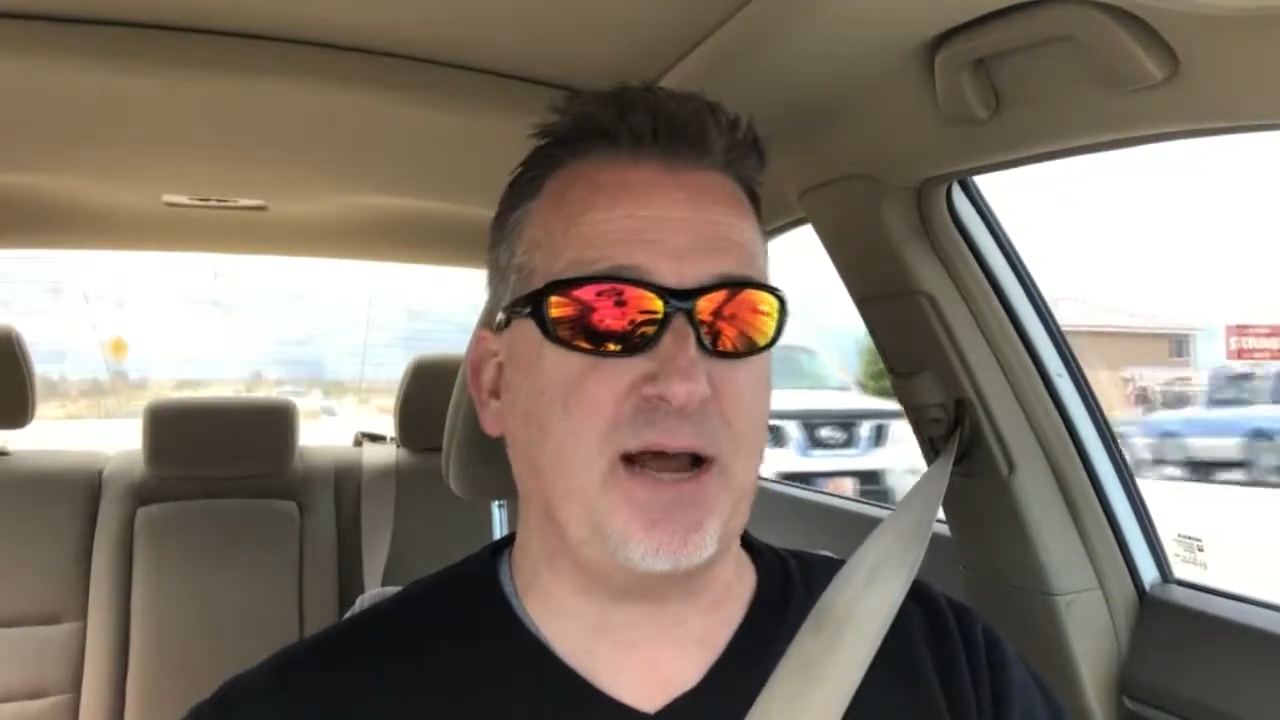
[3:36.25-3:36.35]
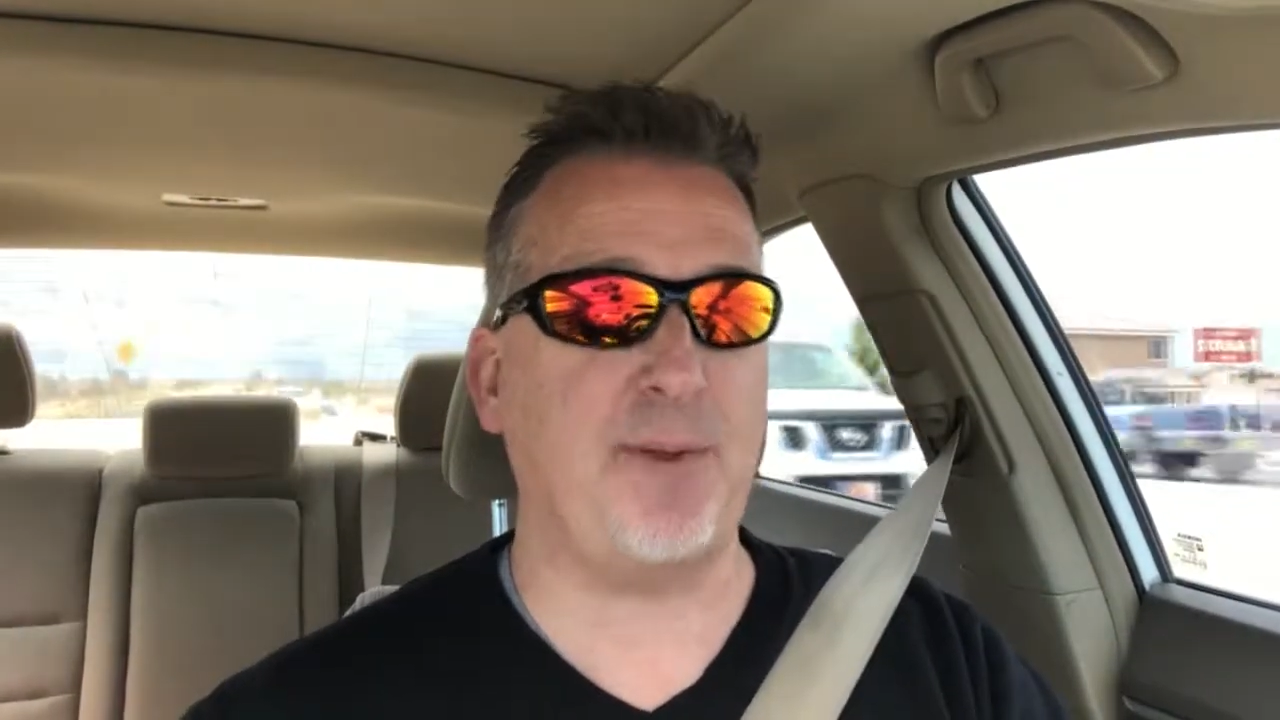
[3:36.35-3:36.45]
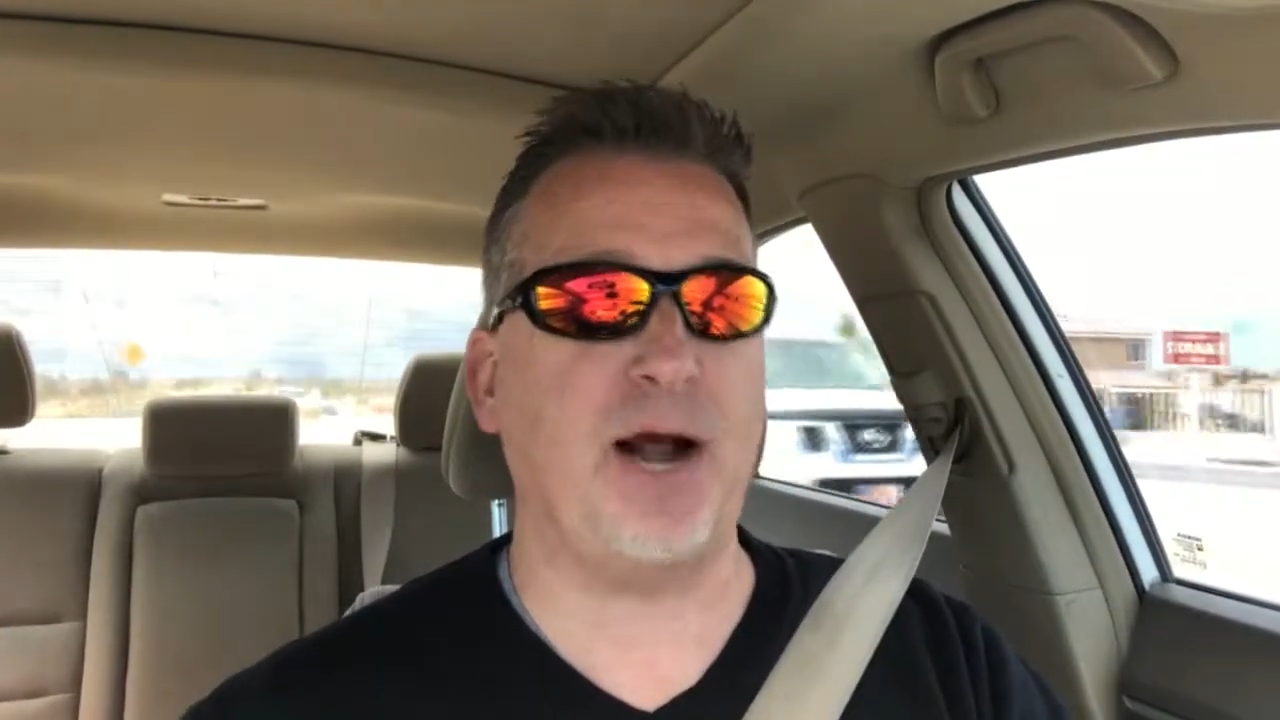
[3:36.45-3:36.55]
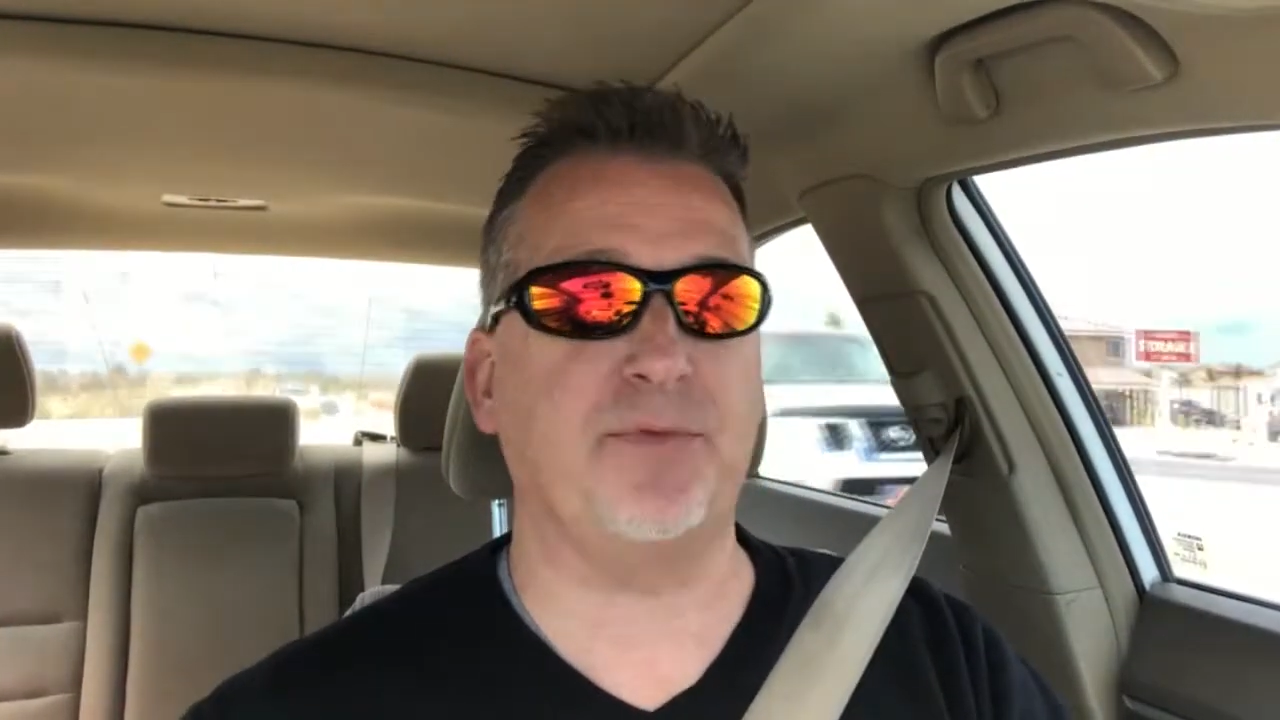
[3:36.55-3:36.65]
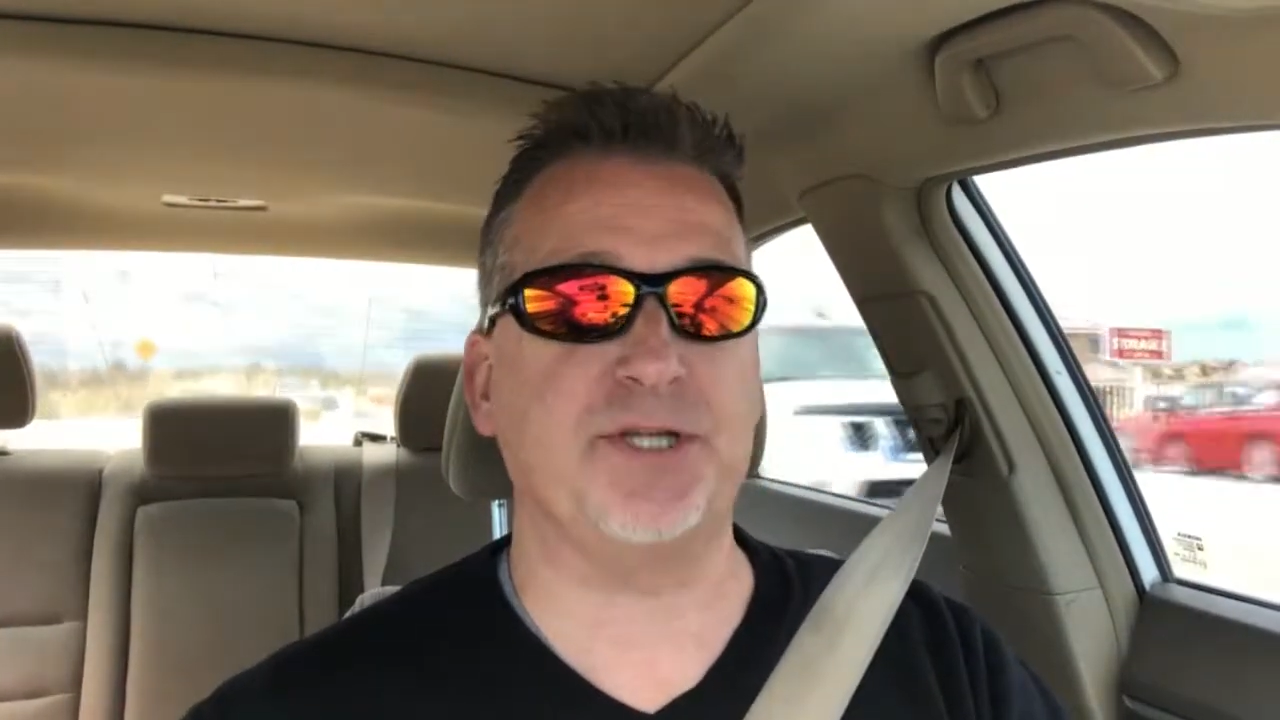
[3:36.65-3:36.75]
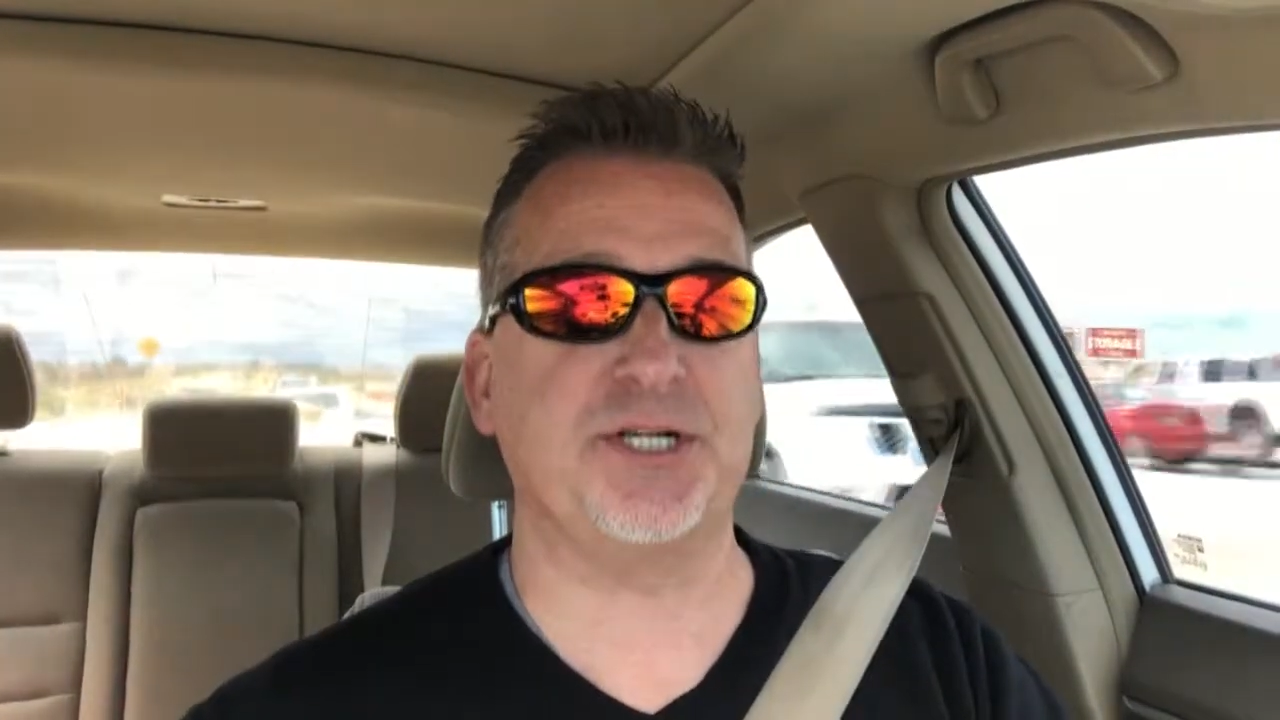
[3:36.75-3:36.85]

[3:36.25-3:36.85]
about the